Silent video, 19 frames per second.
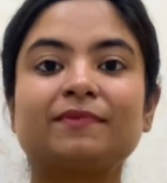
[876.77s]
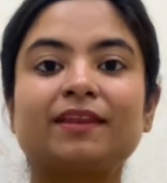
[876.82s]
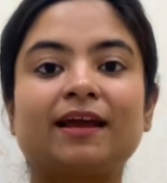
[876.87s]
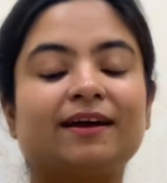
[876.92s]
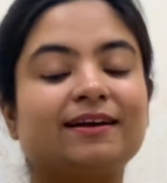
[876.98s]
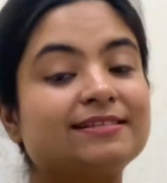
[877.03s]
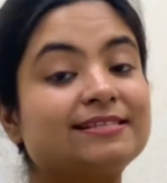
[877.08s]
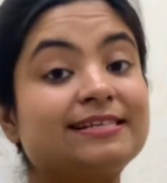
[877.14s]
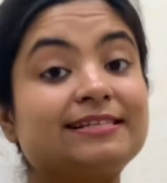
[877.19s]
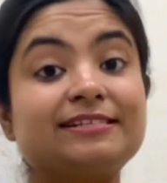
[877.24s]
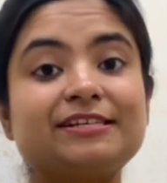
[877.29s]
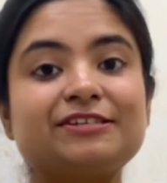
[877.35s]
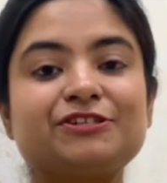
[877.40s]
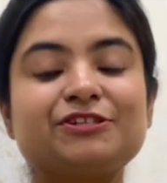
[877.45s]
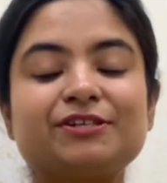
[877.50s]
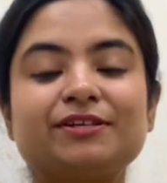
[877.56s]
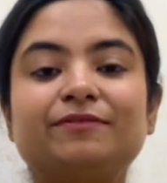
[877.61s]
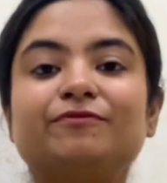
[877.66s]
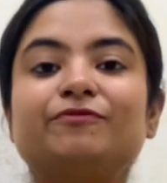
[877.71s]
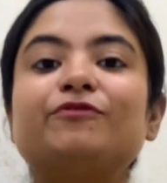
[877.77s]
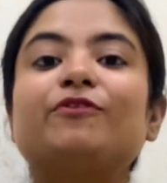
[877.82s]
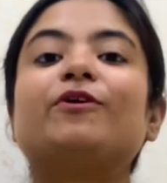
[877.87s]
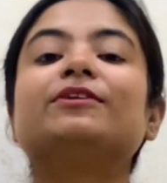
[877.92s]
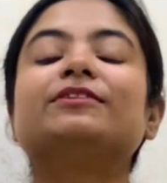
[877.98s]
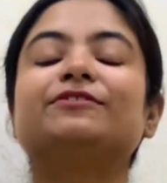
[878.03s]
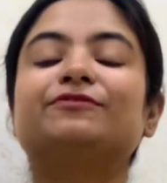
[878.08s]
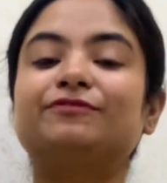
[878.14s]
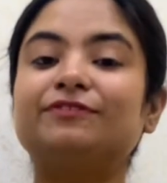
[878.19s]
a suggestion
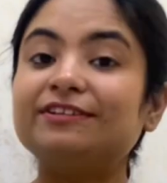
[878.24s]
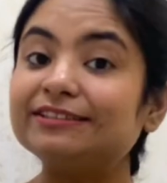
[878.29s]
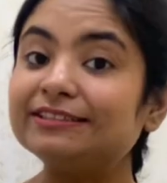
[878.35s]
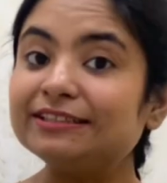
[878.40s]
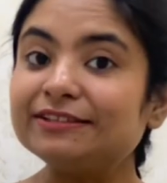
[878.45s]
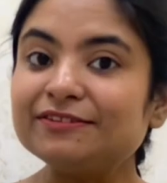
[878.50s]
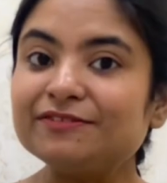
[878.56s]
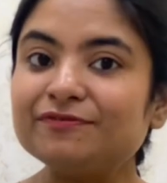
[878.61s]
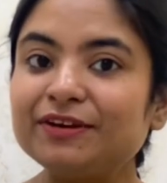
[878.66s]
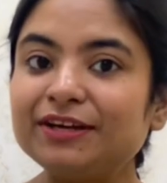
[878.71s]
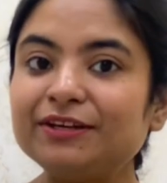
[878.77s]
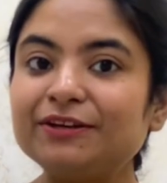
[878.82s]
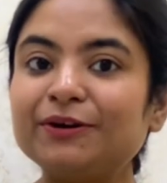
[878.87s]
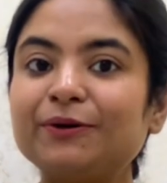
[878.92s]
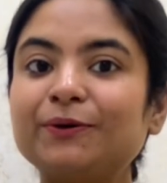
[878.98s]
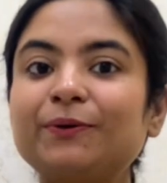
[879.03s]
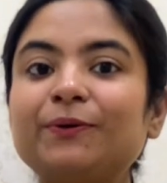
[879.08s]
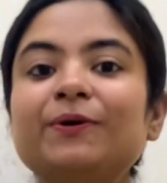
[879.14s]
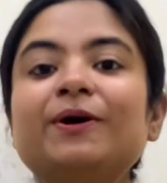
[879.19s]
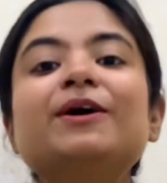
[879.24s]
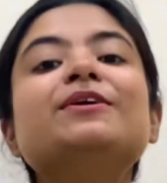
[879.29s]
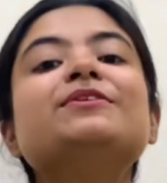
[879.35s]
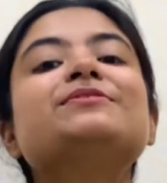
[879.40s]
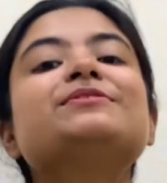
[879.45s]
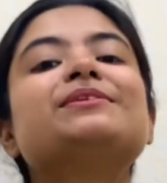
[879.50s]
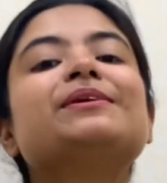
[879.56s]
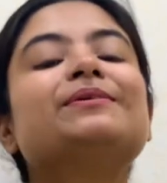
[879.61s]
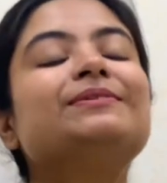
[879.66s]
for the further video.
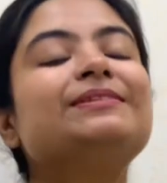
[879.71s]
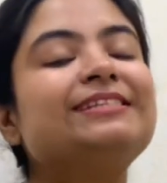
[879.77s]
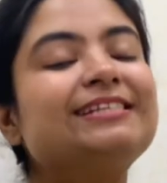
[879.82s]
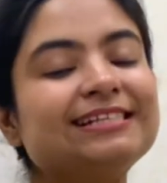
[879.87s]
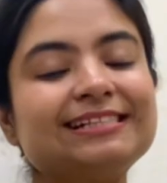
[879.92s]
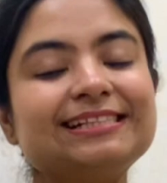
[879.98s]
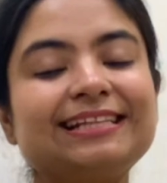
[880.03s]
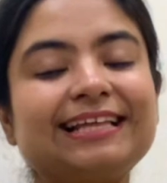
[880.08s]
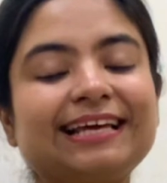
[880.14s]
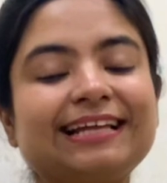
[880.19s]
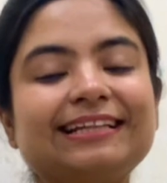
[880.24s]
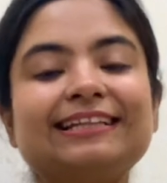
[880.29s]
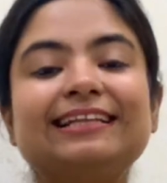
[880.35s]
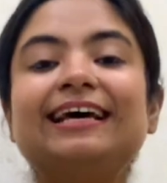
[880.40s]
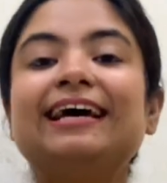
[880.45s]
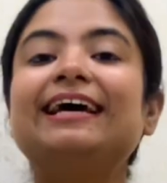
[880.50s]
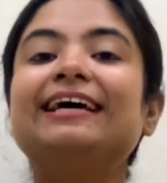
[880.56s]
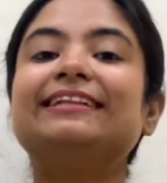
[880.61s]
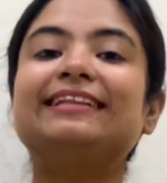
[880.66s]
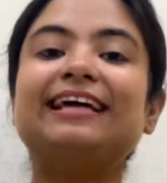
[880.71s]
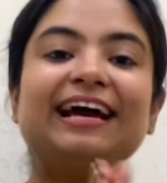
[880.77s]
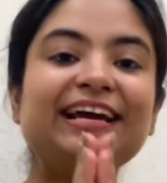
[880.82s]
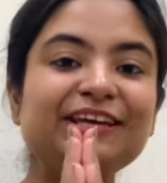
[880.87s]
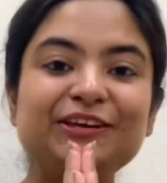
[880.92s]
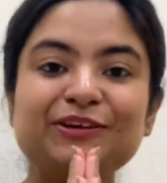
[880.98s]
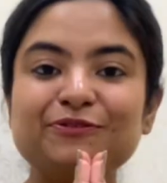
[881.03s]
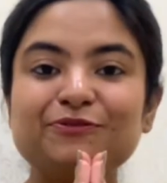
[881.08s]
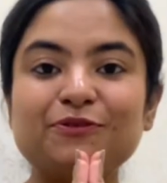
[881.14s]
So till then,
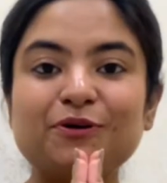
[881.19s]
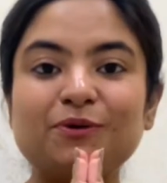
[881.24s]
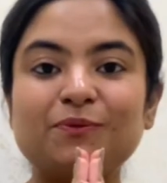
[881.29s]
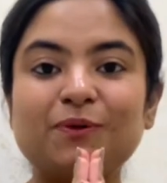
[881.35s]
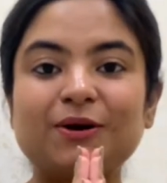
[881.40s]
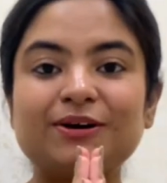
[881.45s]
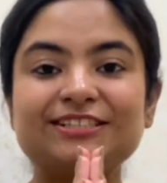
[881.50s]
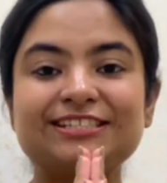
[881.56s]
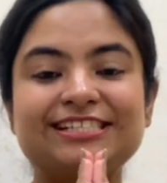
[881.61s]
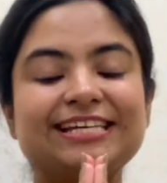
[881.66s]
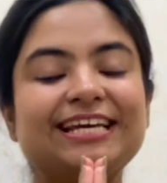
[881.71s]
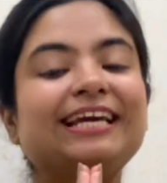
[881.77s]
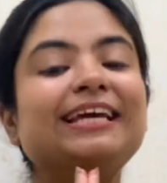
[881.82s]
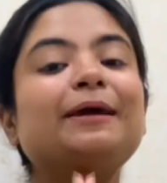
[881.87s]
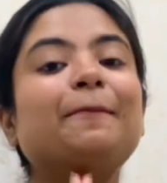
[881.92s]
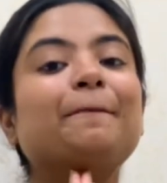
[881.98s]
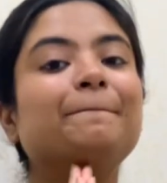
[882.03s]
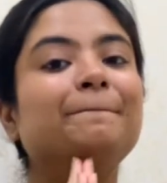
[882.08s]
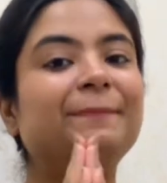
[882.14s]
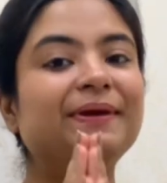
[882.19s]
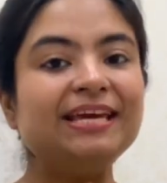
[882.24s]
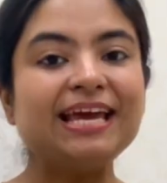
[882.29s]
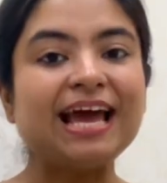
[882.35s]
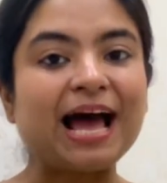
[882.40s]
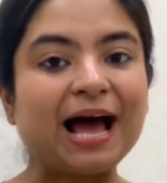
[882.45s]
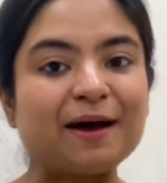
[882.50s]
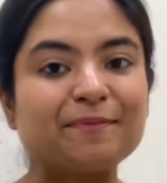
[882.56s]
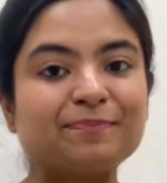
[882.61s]
thank you for watching. Be
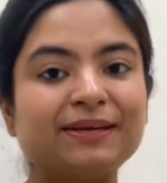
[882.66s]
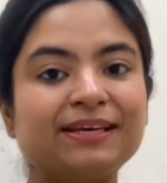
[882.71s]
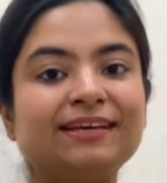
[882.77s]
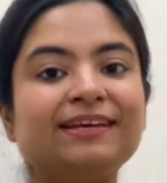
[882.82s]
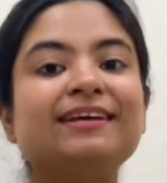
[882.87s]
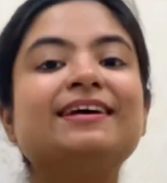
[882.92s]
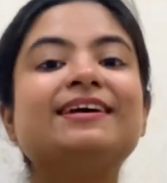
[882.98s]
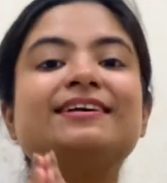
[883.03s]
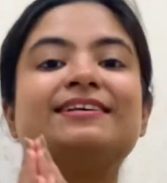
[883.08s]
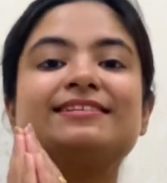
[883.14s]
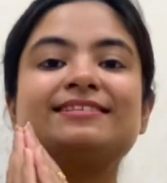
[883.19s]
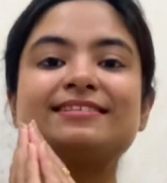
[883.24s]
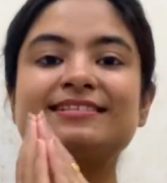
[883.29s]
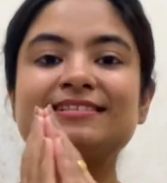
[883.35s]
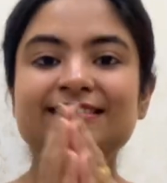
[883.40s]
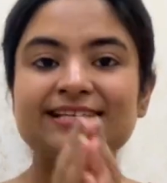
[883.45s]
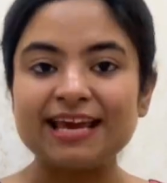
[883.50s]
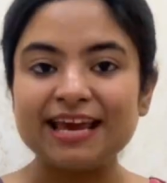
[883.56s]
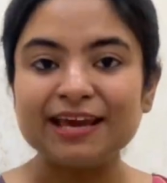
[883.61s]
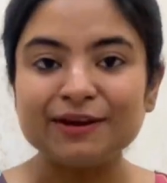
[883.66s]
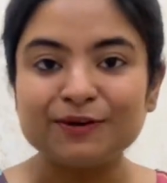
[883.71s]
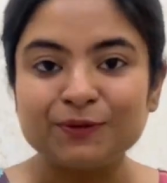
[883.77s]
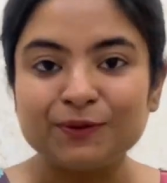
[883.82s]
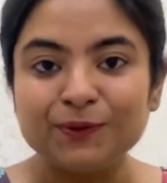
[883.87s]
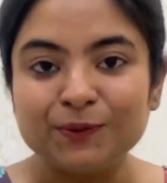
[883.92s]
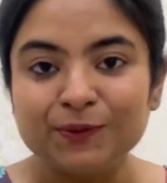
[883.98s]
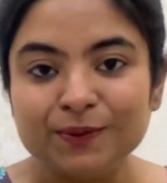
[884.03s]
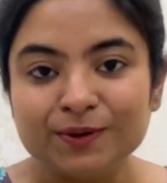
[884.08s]
happy, stay
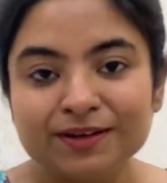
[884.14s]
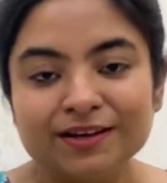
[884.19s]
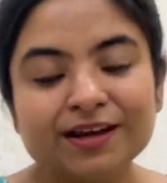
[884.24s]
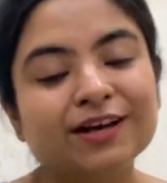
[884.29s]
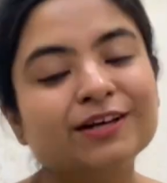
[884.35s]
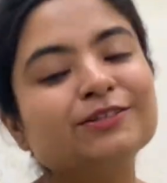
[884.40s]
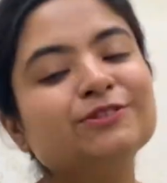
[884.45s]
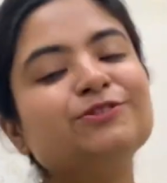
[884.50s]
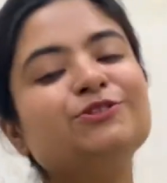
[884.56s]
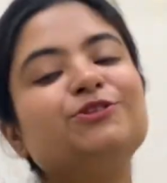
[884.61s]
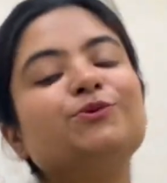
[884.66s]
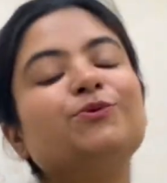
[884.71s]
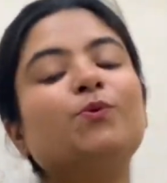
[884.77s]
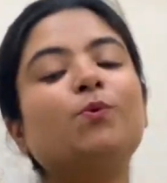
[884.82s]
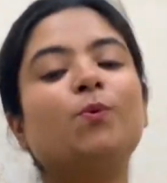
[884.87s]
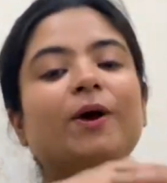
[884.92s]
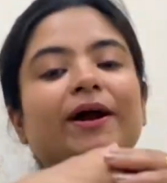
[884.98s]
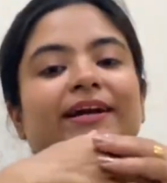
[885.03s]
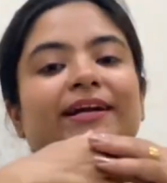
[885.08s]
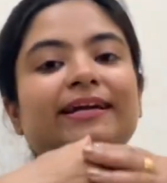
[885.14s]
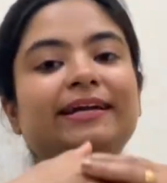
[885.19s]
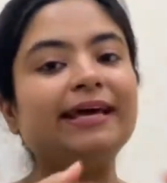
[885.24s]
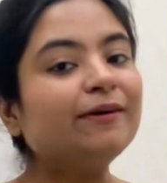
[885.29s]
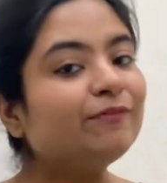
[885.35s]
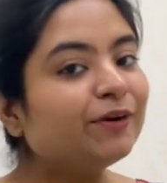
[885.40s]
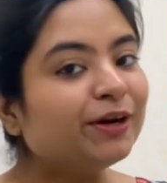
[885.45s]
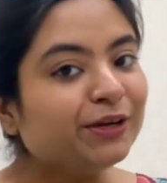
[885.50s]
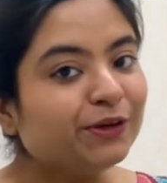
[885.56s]
cool, do
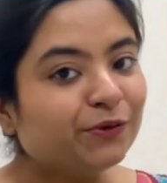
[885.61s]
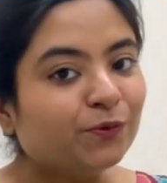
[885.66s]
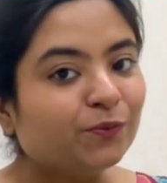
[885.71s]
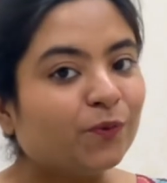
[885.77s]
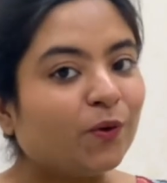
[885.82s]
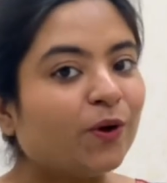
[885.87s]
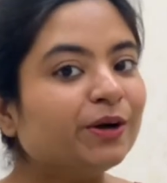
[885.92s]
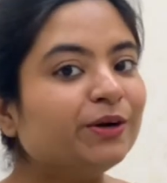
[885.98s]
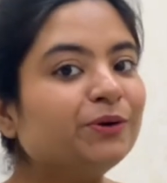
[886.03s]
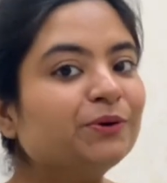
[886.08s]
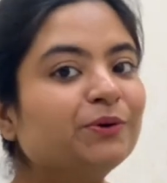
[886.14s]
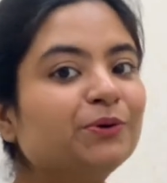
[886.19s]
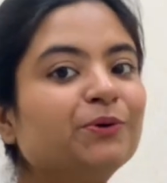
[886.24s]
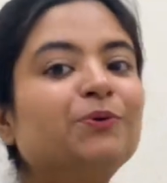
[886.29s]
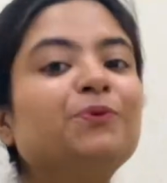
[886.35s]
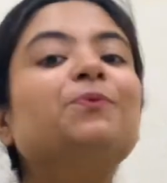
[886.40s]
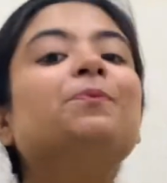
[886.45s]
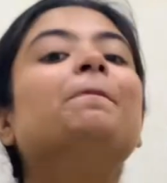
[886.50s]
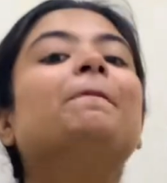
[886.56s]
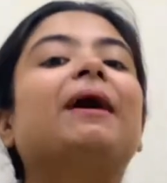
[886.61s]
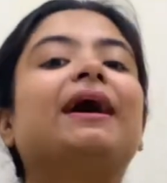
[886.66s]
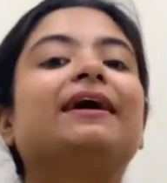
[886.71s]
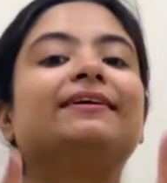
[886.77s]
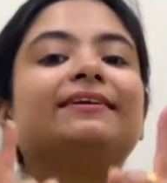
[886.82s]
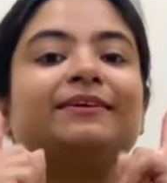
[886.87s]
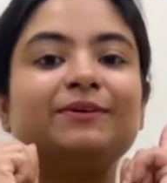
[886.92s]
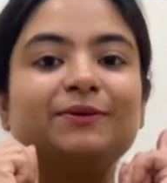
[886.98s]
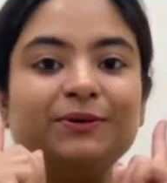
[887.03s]
whatever you want to do,
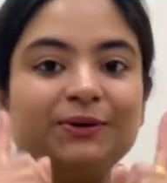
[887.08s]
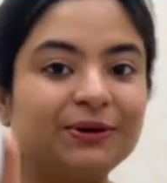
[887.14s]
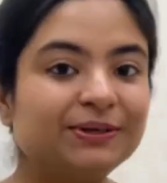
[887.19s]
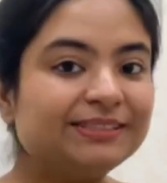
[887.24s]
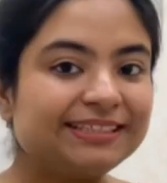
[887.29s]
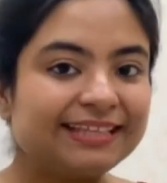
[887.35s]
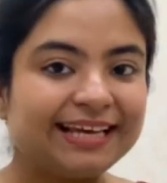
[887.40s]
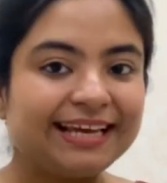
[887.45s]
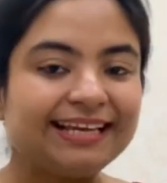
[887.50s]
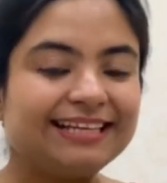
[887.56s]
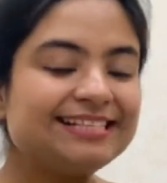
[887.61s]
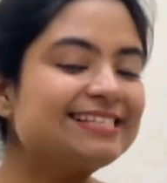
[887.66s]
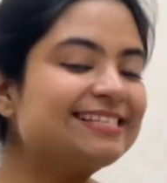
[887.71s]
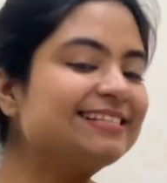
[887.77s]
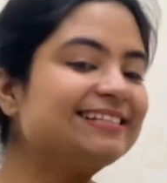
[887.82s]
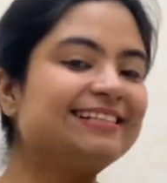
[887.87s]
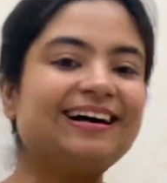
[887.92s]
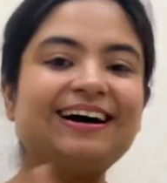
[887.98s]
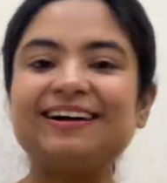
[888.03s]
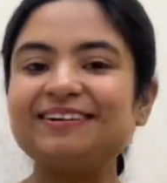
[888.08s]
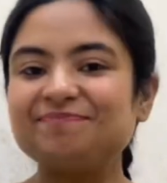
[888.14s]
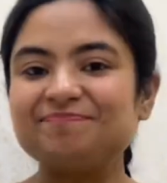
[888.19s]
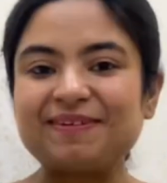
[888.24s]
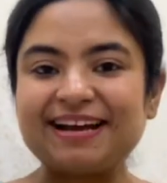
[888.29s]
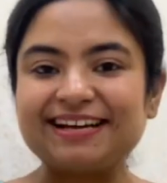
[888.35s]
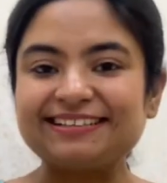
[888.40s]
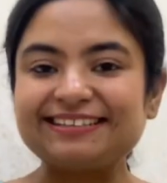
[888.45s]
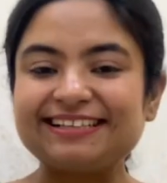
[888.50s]
but good things, not
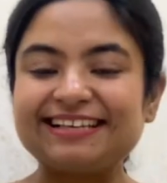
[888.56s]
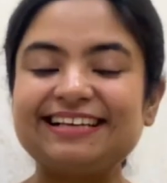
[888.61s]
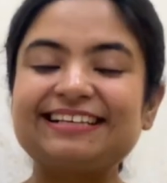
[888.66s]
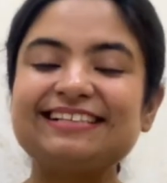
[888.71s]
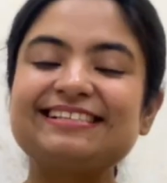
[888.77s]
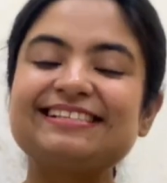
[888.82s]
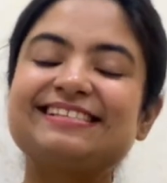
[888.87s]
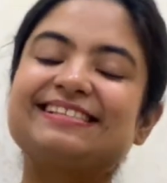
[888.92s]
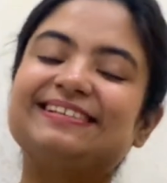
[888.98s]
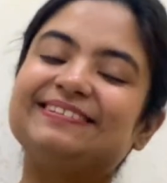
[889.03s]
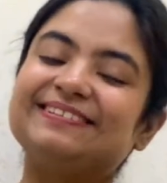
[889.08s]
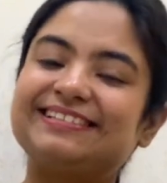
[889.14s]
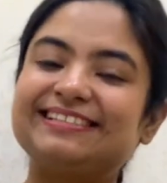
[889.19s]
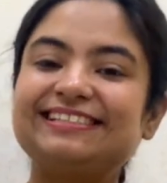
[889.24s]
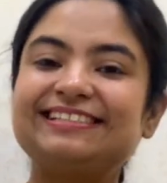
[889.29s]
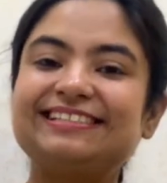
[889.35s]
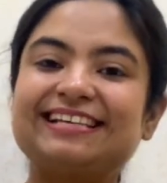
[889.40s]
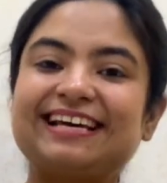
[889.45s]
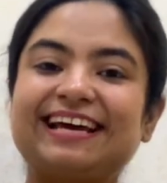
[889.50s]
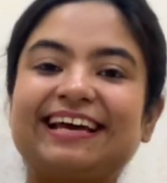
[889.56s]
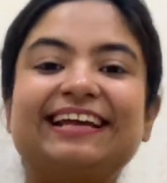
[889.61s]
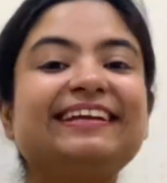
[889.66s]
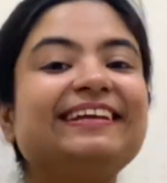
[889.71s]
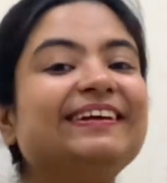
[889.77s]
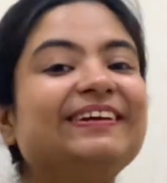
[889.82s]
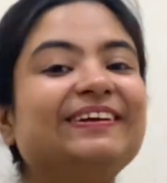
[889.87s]
bad things. So till then,